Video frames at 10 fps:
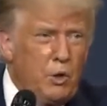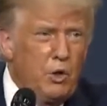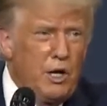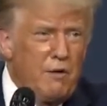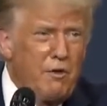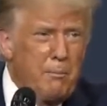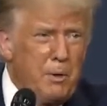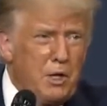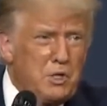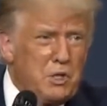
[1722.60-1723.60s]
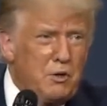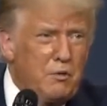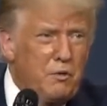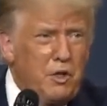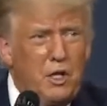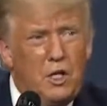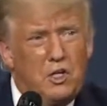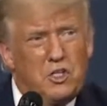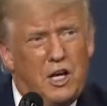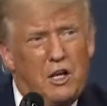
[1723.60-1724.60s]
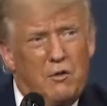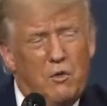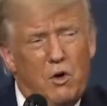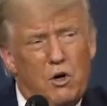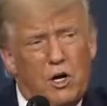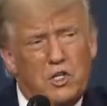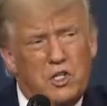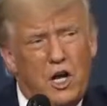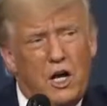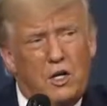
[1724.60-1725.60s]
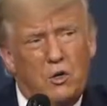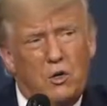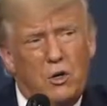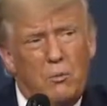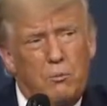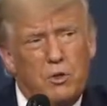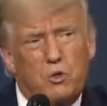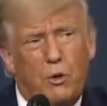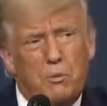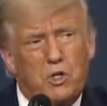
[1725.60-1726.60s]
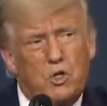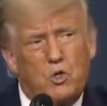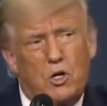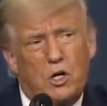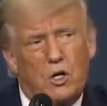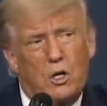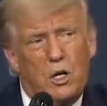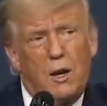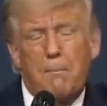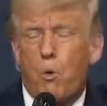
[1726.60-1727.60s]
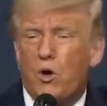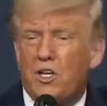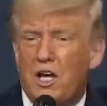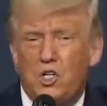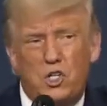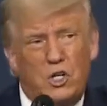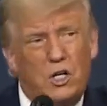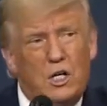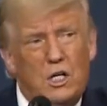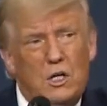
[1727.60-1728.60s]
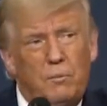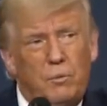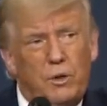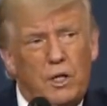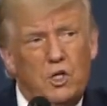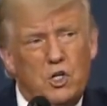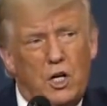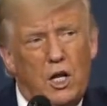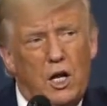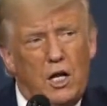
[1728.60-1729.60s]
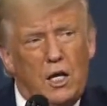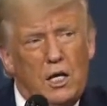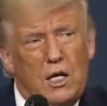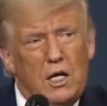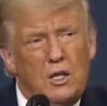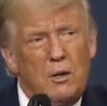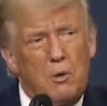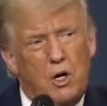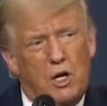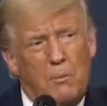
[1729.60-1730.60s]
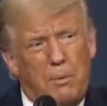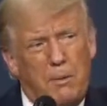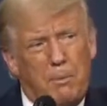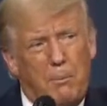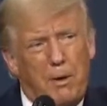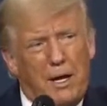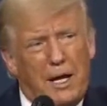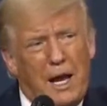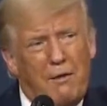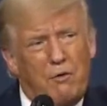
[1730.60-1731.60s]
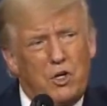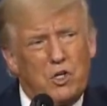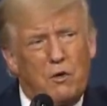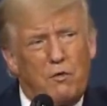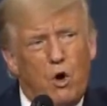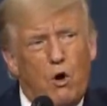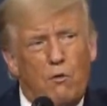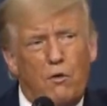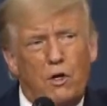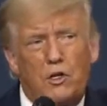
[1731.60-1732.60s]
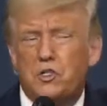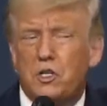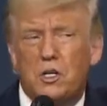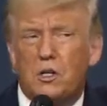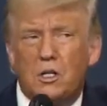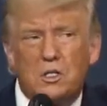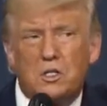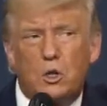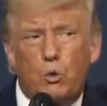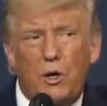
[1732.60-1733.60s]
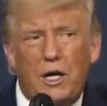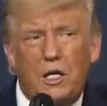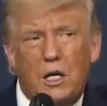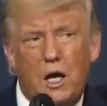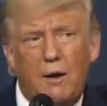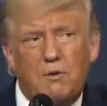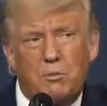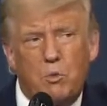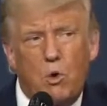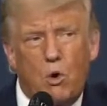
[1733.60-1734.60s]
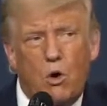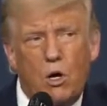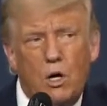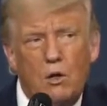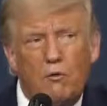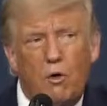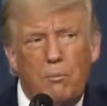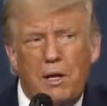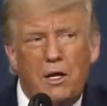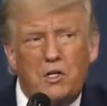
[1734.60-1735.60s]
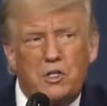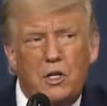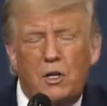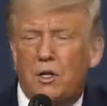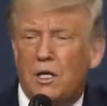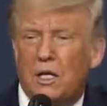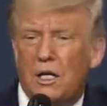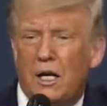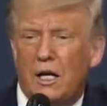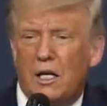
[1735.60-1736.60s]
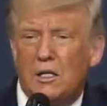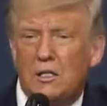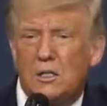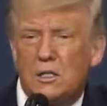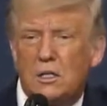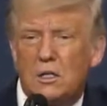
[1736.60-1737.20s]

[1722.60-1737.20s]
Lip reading: on every piece of the executive order I signed on prescription drug importation in July. The American people pay an average of over, listen to this, 3 times more for medicine than Canadians.